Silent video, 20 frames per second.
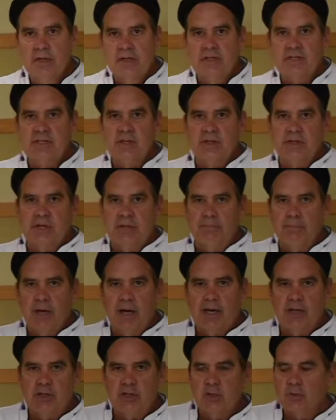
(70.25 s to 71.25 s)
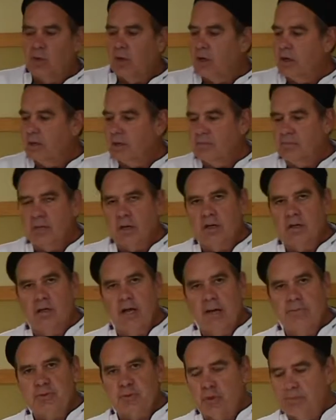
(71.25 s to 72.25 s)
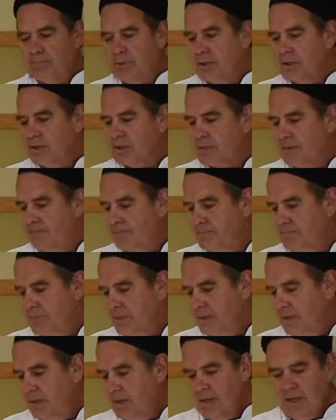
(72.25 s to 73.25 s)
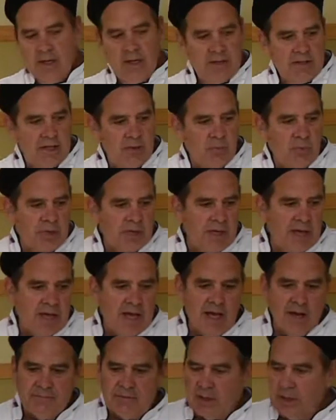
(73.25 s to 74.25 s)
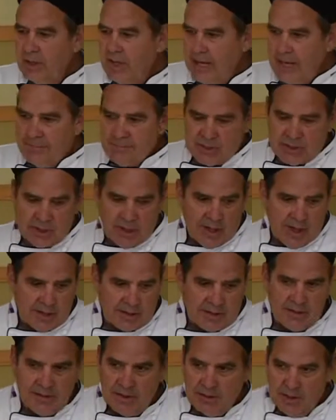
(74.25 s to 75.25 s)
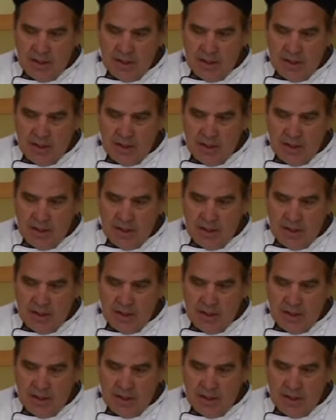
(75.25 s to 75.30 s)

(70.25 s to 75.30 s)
silky body to our lobster bisque. Then we're going to have clam stock,